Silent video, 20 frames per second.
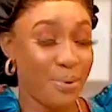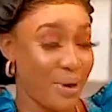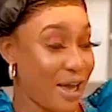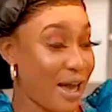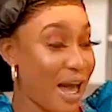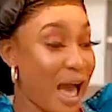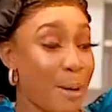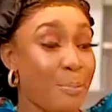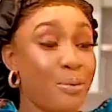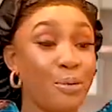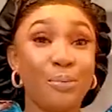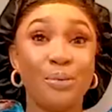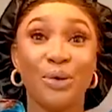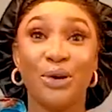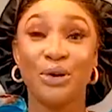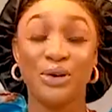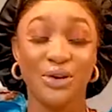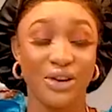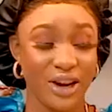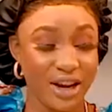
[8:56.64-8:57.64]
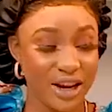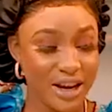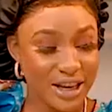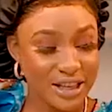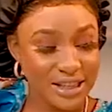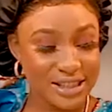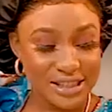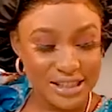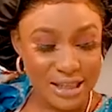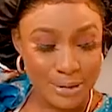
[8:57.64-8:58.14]
uh, apple puree
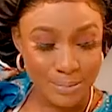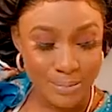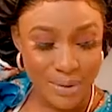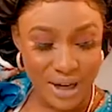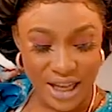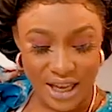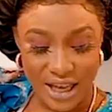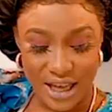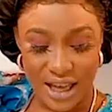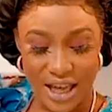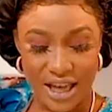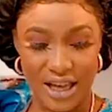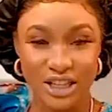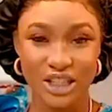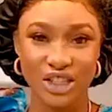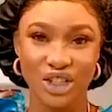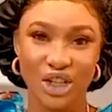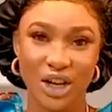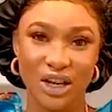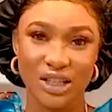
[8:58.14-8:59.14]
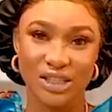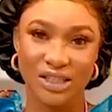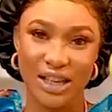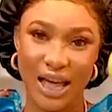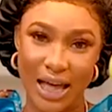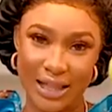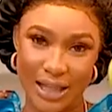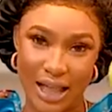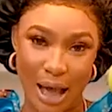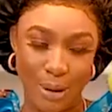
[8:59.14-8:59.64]
is simply just
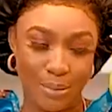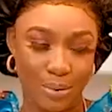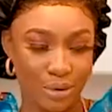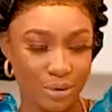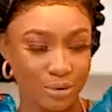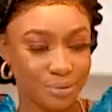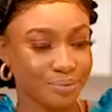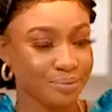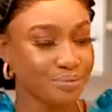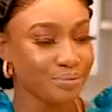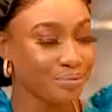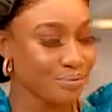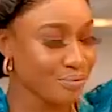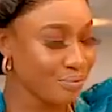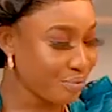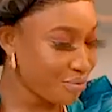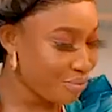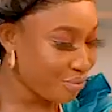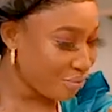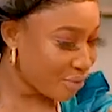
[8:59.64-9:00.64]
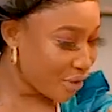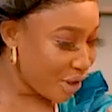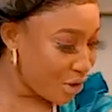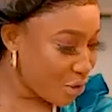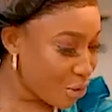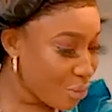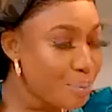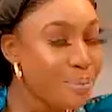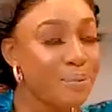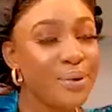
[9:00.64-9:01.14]
an apple.
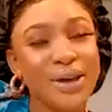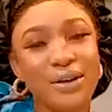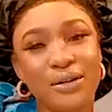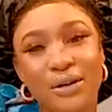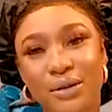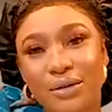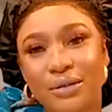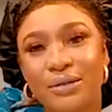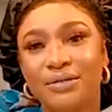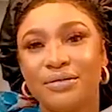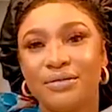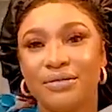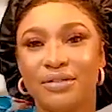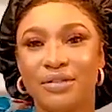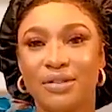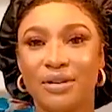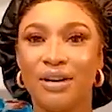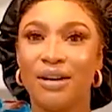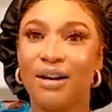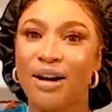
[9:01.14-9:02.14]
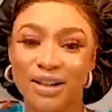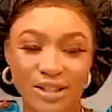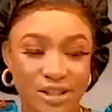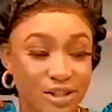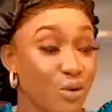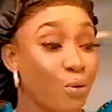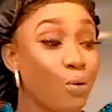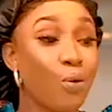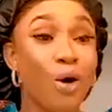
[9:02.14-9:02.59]
You peel, you cut, you